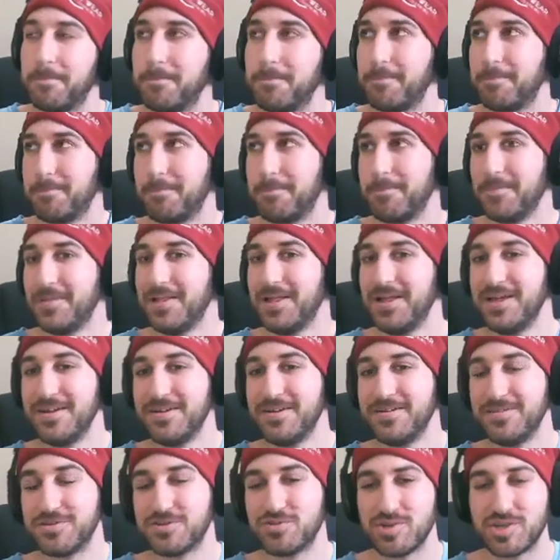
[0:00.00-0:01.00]
Face
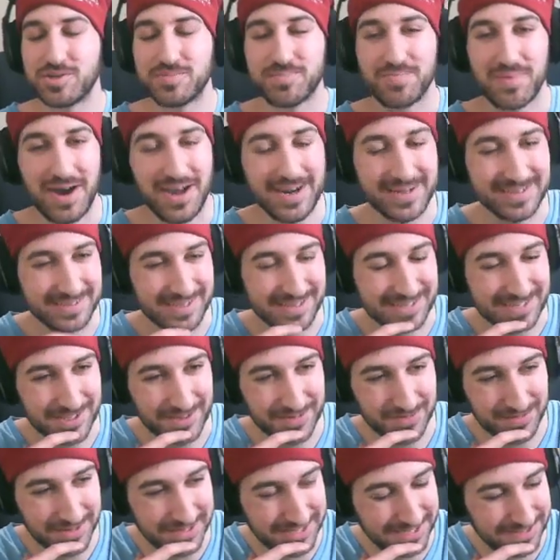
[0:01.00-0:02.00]
switch bodies like it's
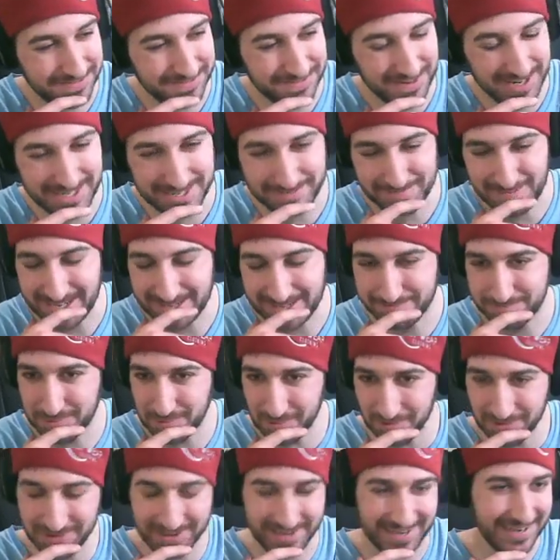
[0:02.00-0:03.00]
Freaky Friday, my
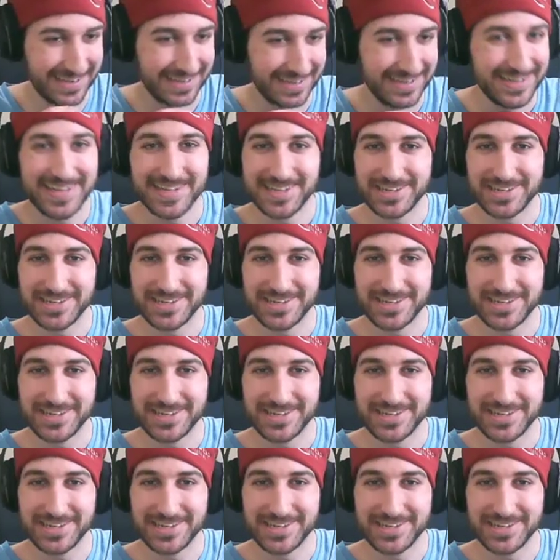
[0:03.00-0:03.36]
boy.